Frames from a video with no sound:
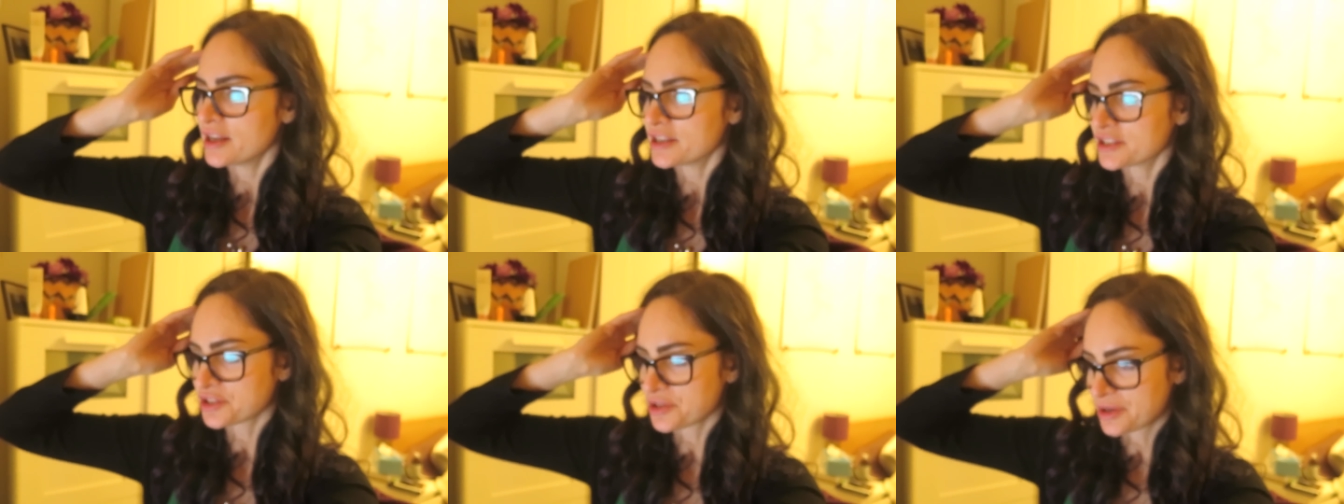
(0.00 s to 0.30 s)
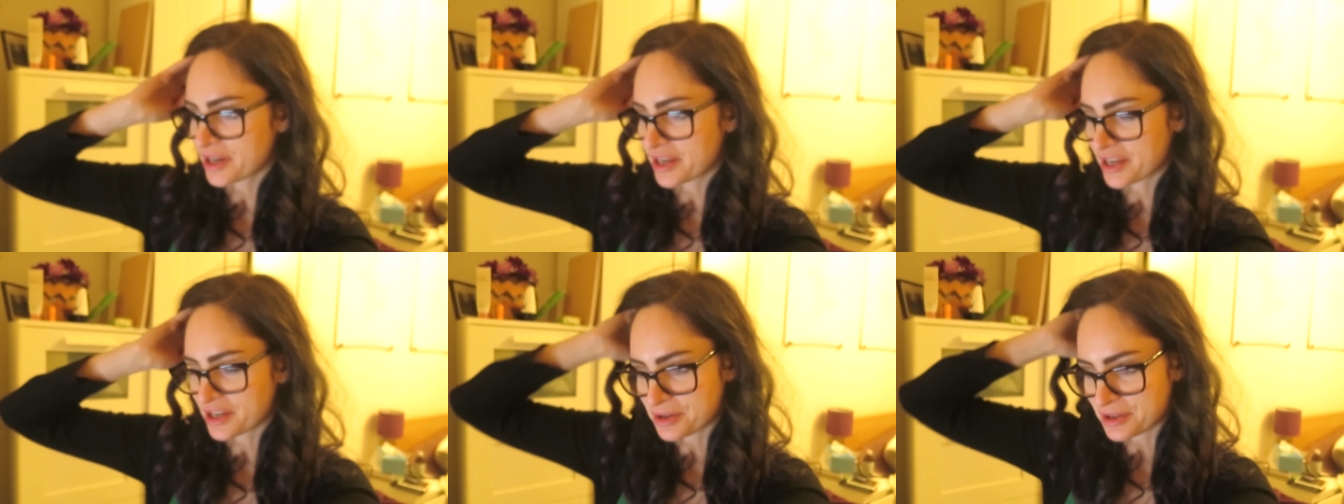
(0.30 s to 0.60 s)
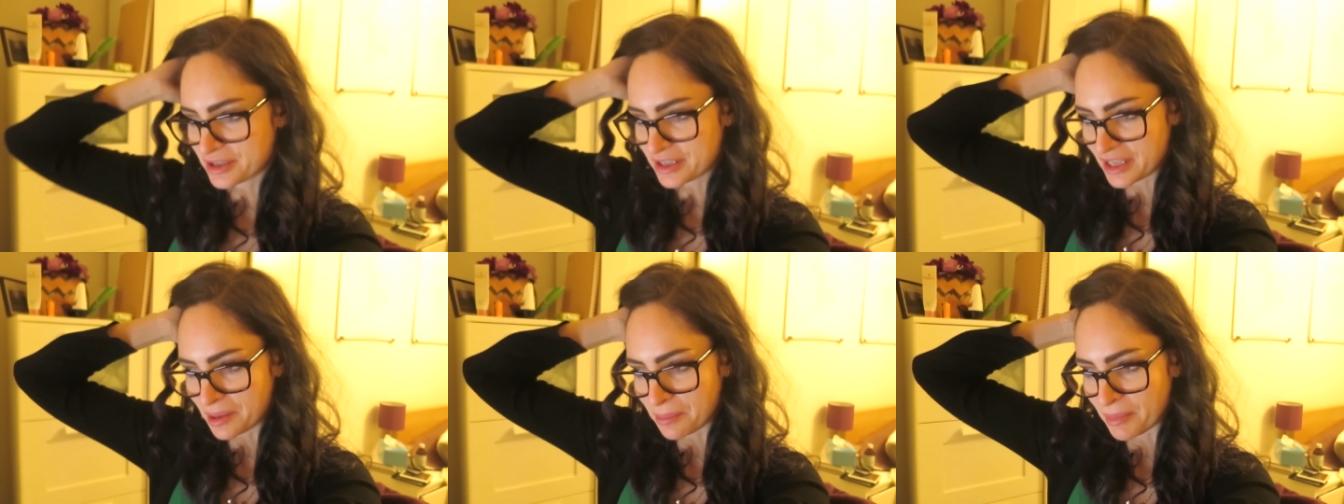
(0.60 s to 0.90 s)
Sorry I
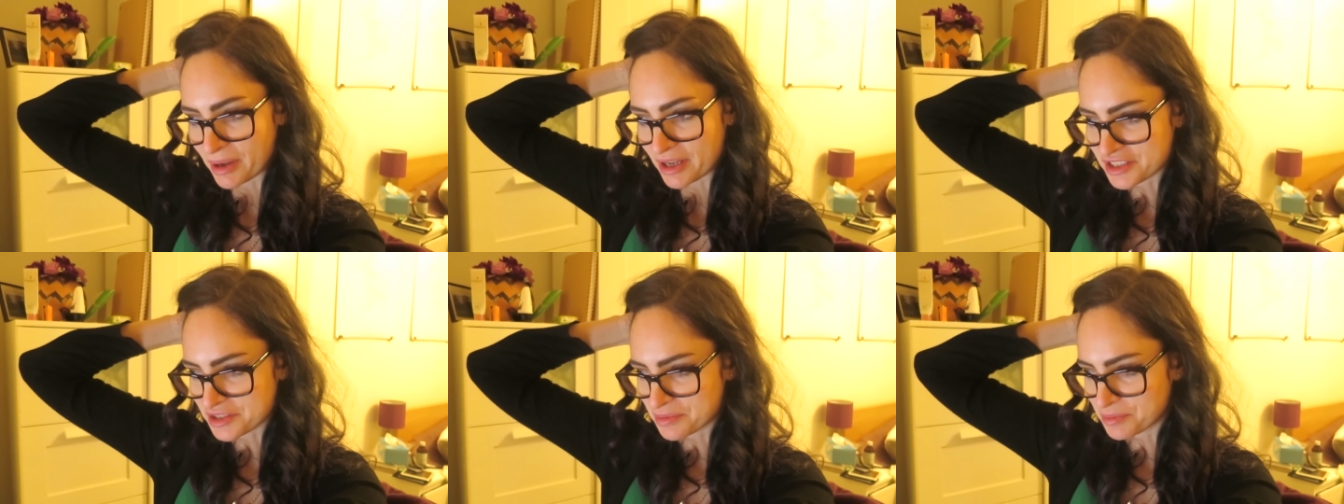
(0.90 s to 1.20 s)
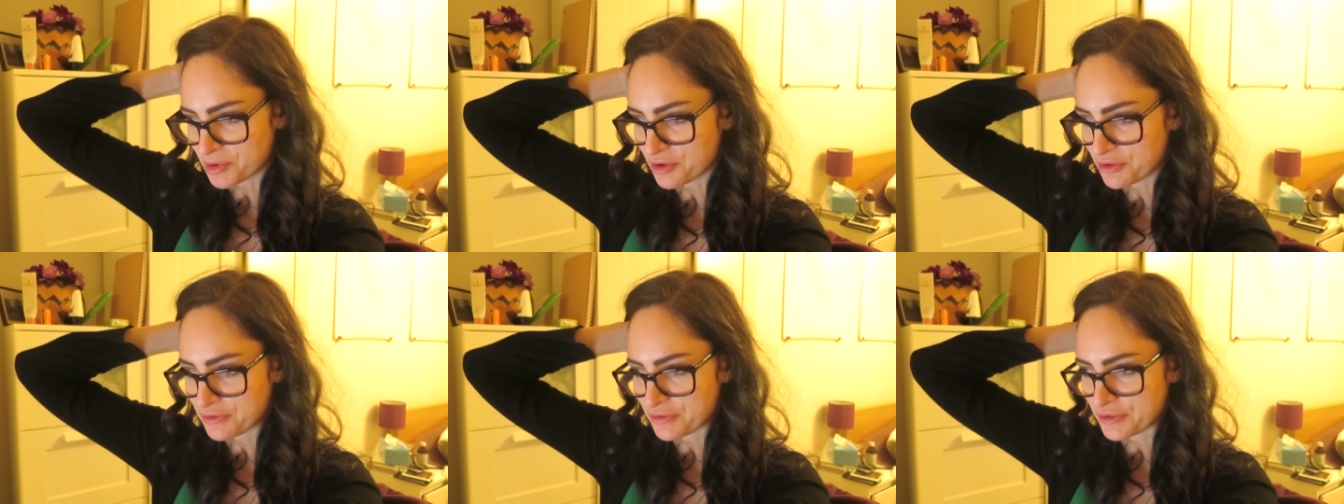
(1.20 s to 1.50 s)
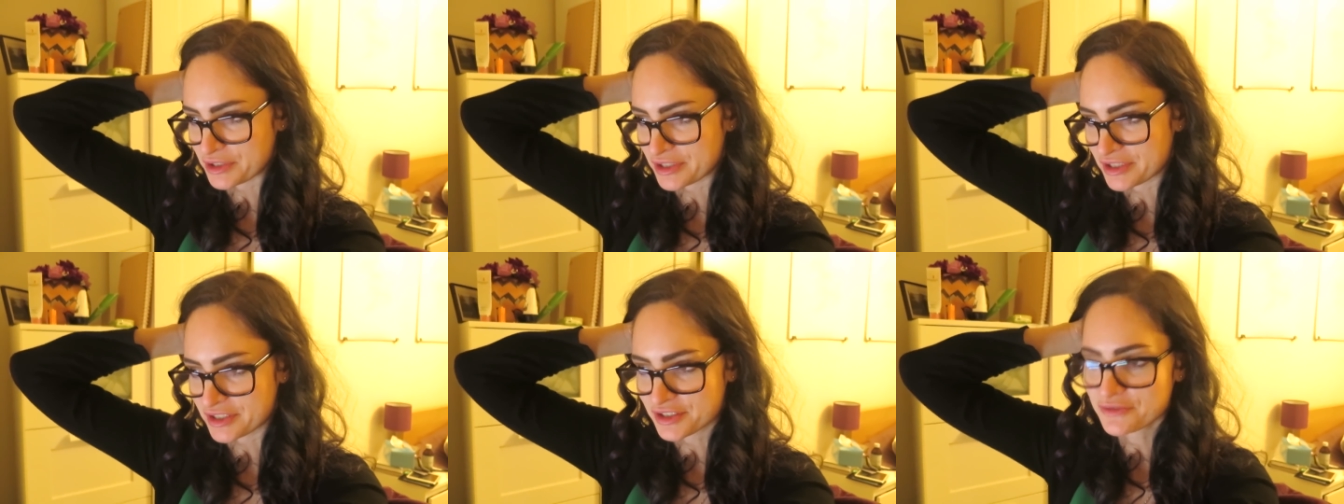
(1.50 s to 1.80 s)
couldn't get much more
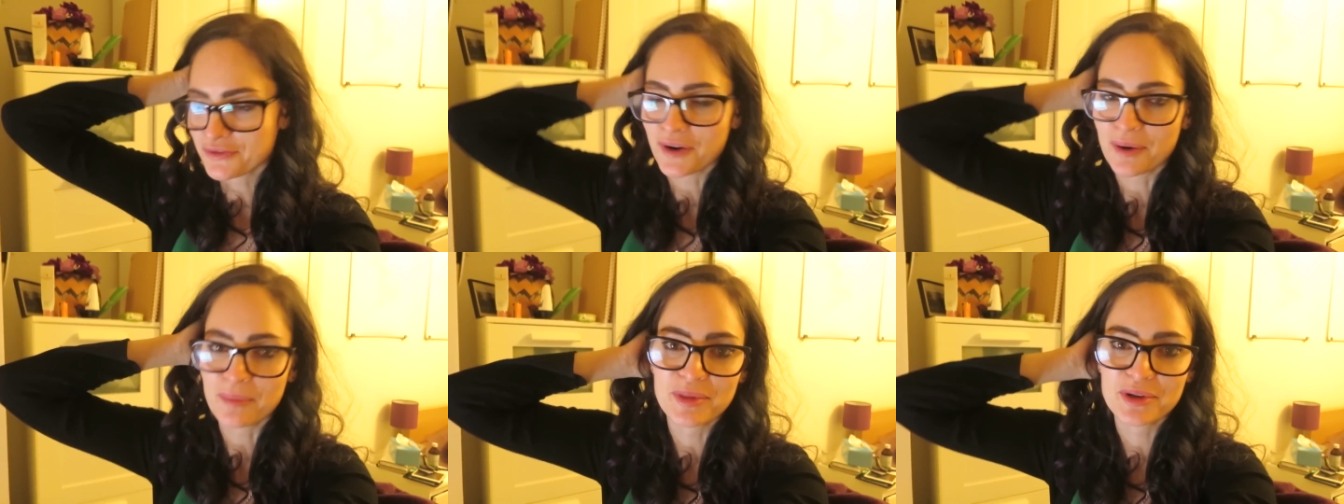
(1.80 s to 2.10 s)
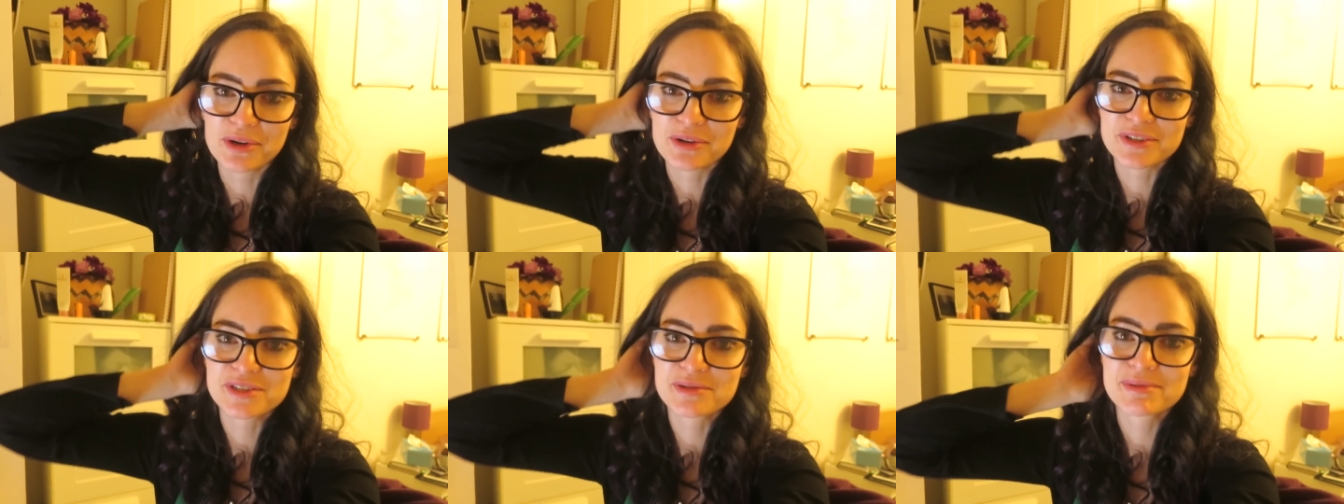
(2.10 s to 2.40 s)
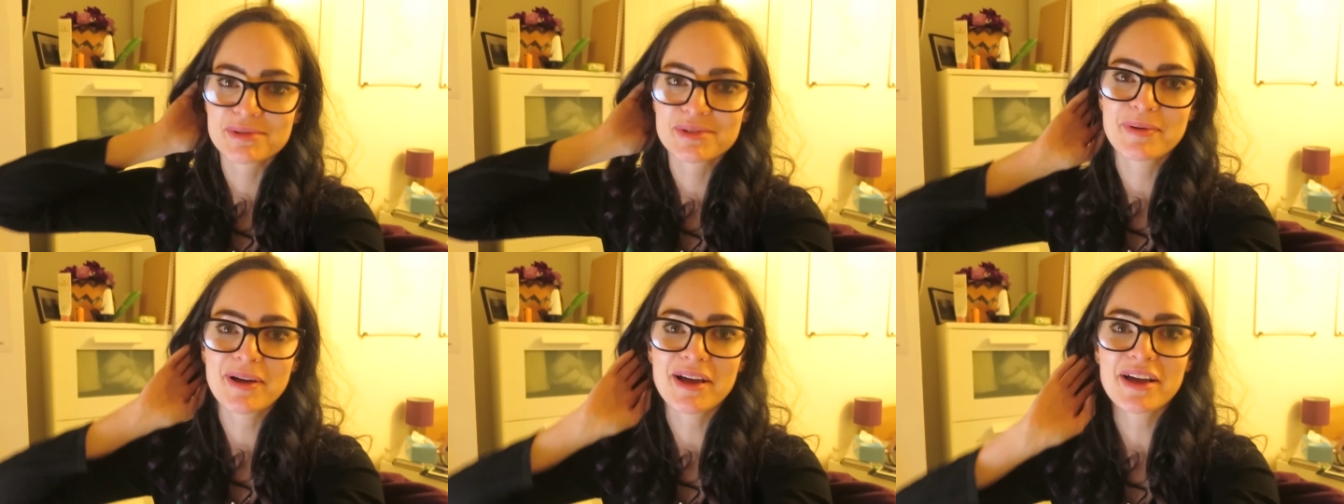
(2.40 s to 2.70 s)
footage from the
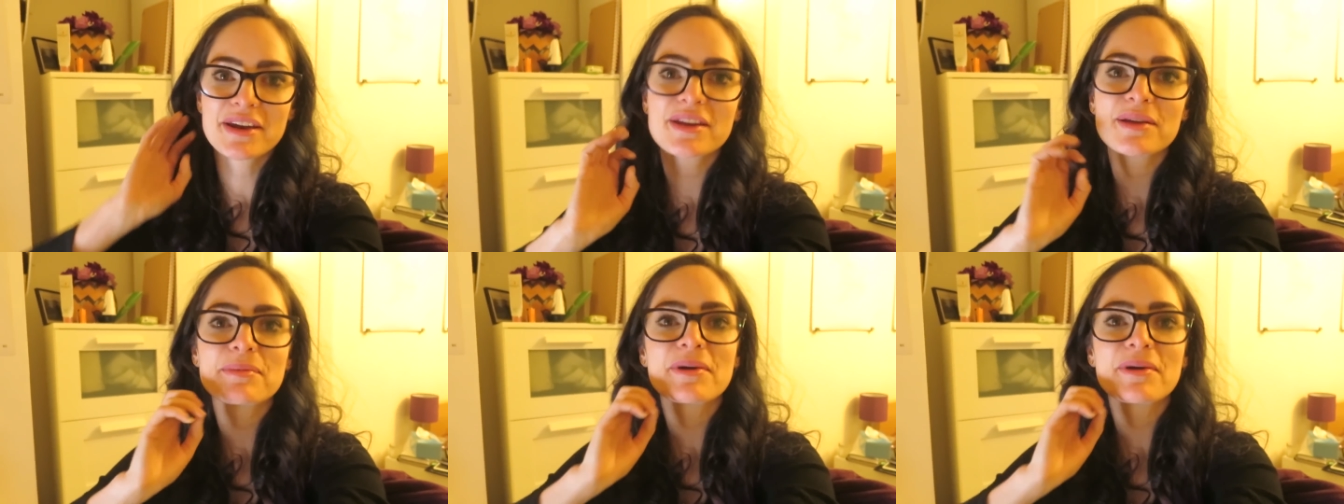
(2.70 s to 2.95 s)
Christmas party,